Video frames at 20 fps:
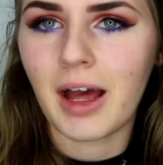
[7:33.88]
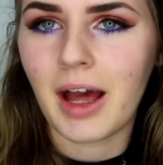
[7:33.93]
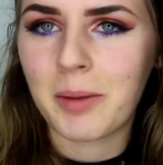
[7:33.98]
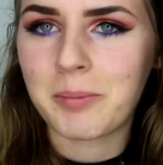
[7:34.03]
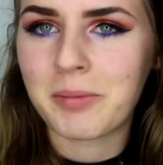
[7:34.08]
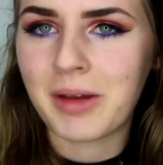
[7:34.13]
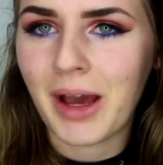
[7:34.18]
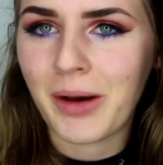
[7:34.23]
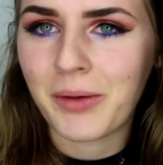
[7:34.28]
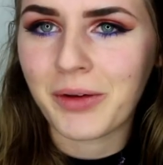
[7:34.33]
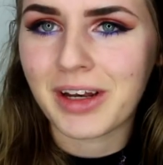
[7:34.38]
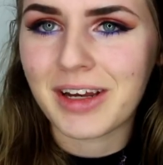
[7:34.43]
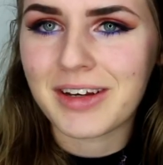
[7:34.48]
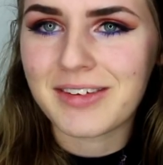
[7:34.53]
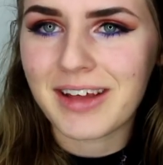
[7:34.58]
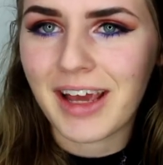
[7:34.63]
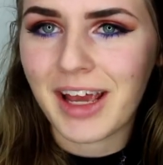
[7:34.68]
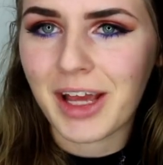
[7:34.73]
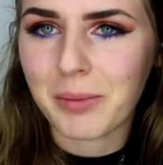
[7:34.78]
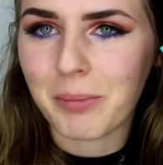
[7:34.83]
I'm now going
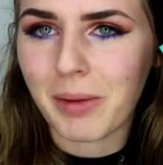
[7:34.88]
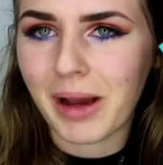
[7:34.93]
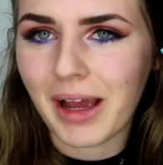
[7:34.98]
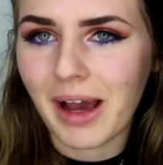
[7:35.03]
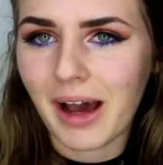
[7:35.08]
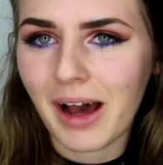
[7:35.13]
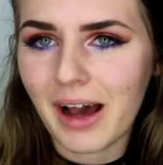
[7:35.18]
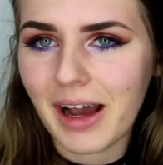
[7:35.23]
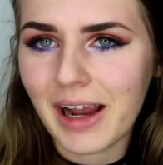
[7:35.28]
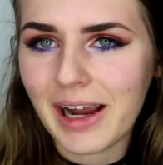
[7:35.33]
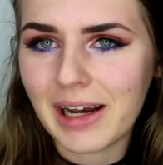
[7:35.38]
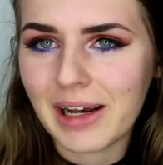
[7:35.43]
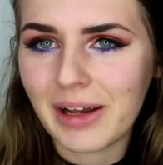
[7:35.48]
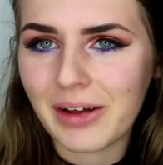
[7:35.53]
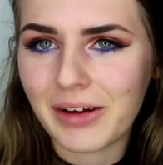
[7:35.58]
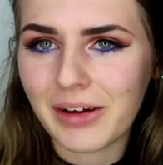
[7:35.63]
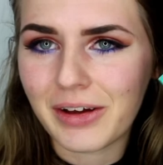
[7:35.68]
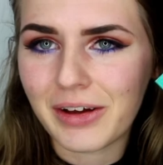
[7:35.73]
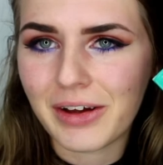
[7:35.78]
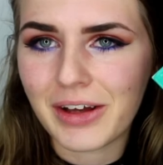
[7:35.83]
to take my
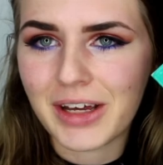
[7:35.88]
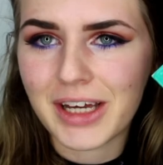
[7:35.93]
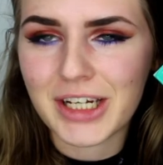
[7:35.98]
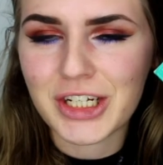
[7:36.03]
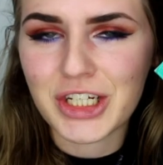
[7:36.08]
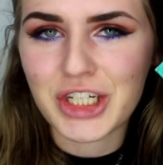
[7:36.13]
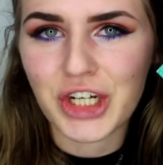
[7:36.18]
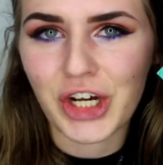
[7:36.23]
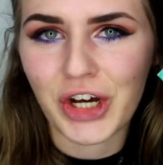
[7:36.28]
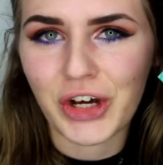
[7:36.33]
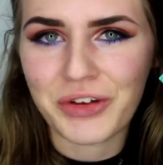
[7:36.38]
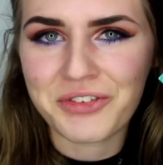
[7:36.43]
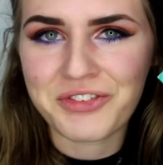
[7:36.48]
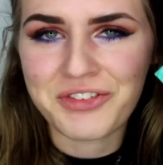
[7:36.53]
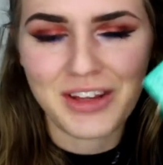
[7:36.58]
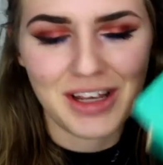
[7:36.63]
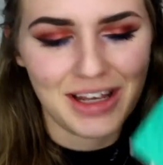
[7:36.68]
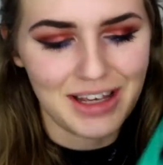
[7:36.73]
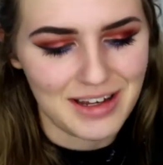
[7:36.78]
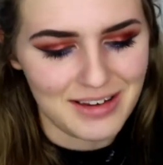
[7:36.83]
Isla
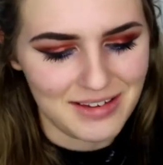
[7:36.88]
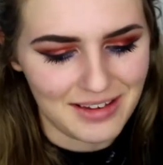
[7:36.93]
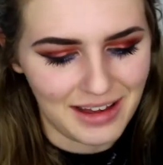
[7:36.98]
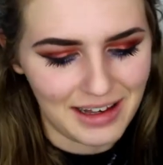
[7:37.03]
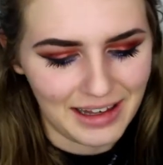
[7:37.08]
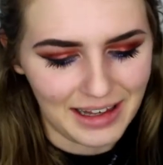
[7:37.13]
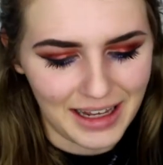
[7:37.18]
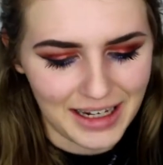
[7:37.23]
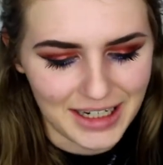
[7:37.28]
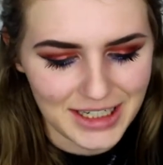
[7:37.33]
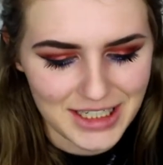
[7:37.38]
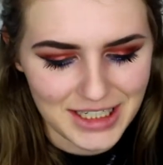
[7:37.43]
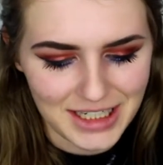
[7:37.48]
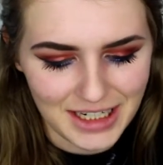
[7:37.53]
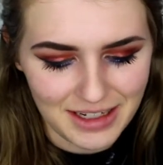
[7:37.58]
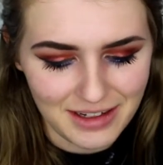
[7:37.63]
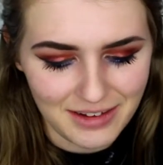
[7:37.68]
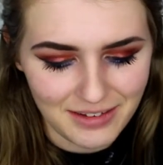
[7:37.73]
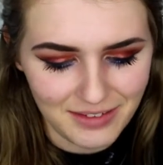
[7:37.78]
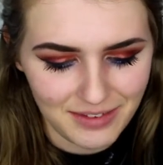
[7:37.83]
Enchanted
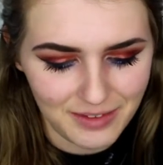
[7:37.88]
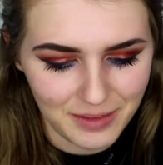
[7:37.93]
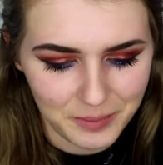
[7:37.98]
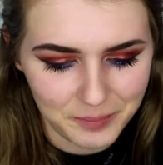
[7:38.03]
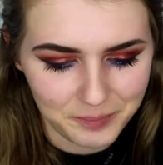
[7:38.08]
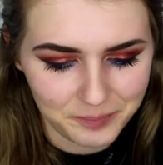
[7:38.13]
lashes.